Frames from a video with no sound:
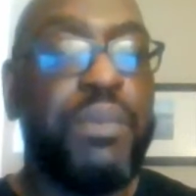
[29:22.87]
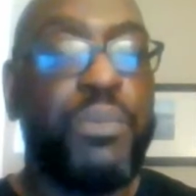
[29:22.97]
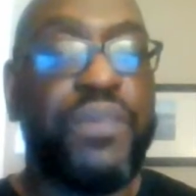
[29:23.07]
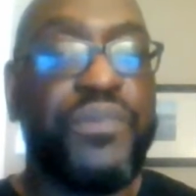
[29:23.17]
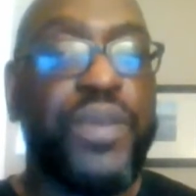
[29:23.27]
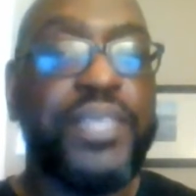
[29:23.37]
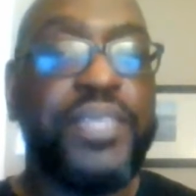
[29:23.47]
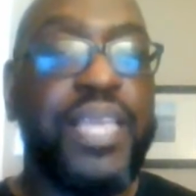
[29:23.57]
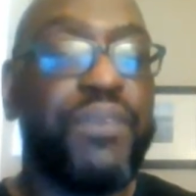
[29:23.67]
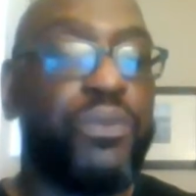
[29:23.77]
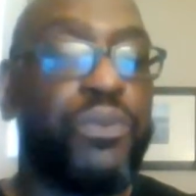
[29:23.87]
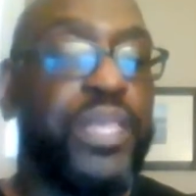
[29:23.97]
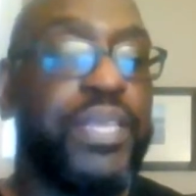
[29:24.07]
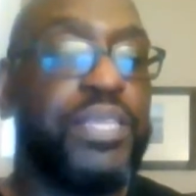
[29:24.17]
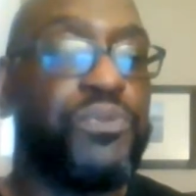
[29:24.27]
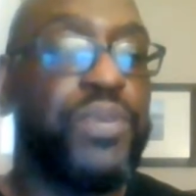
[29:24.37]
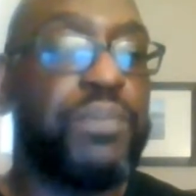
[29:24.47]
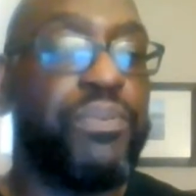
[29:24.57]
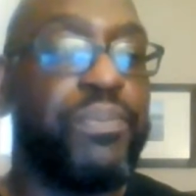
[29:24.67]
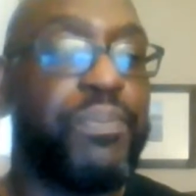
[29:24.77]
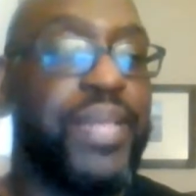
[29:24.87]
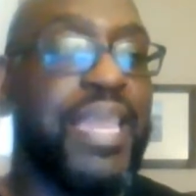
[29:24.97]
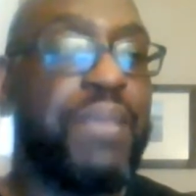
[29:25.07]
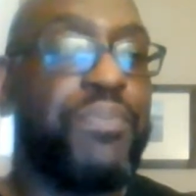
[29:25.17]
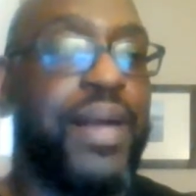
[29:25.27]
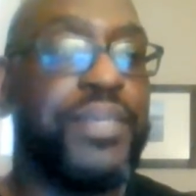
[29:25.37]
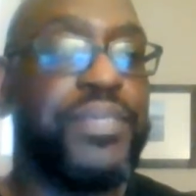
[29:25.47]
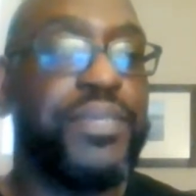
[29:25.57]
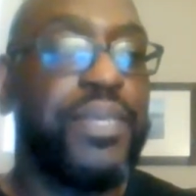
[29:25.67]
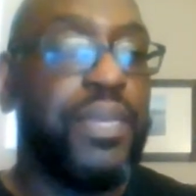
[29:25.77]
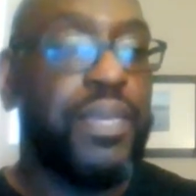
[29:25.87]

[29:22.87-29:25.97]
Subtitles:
But if you actually have a really strict planning process,